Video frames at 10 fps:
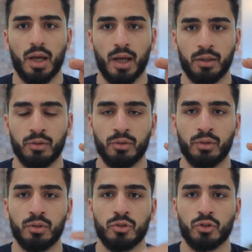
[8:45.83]
and
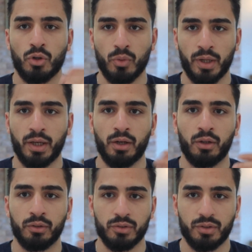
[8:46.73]
showing an
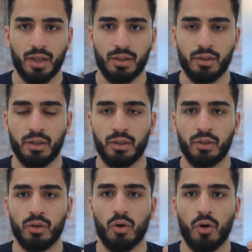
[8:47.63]

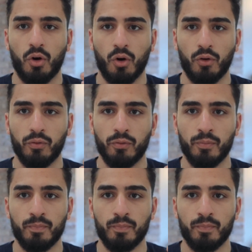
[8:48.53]
understanding of